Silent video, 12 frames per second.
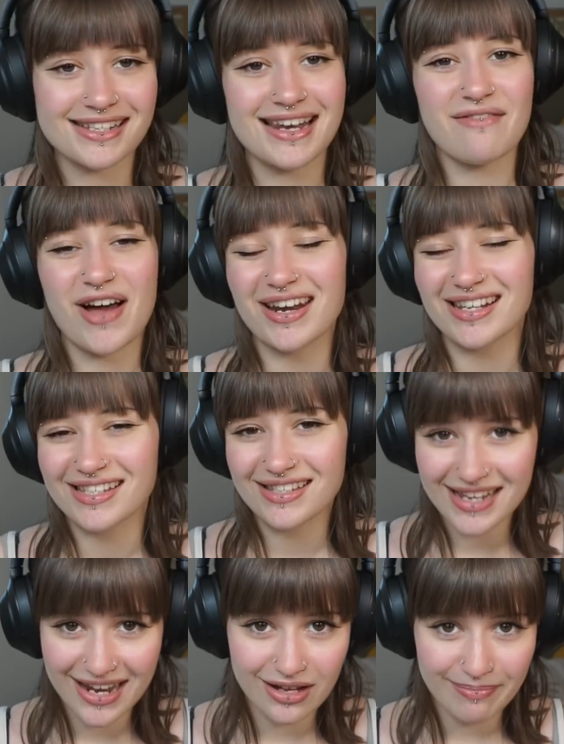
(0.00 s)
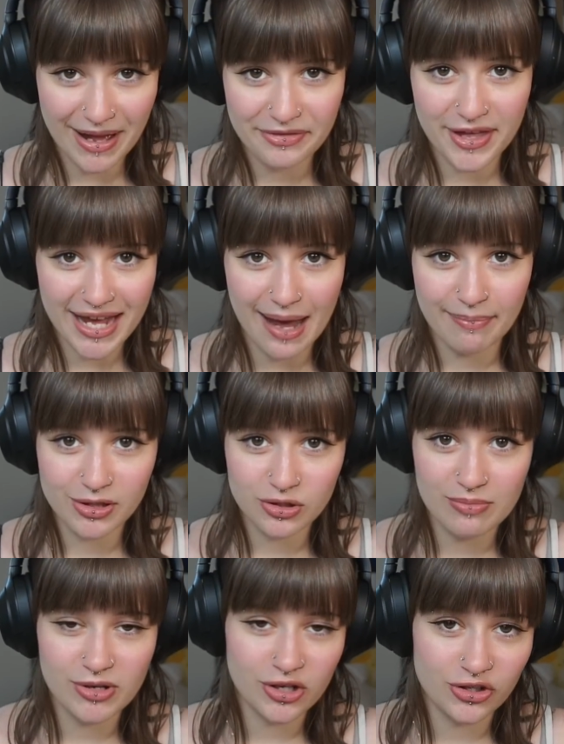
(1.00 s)
never had a single bad thing happen to
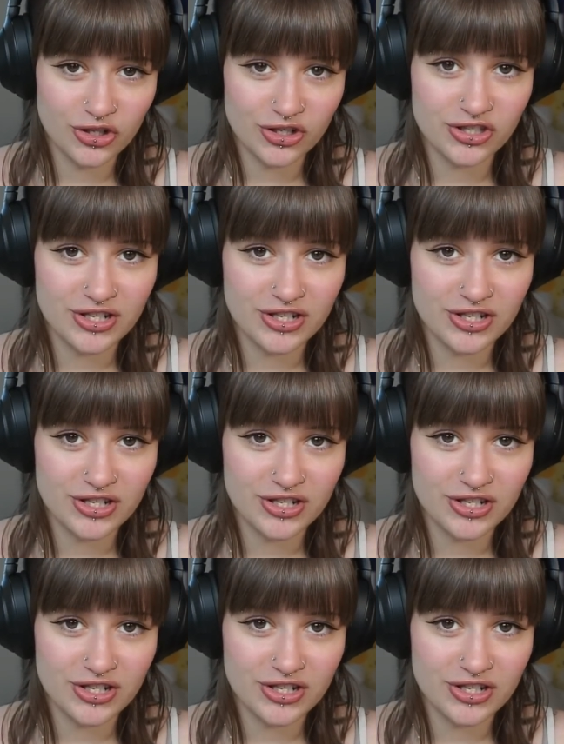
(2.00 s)
him, you can just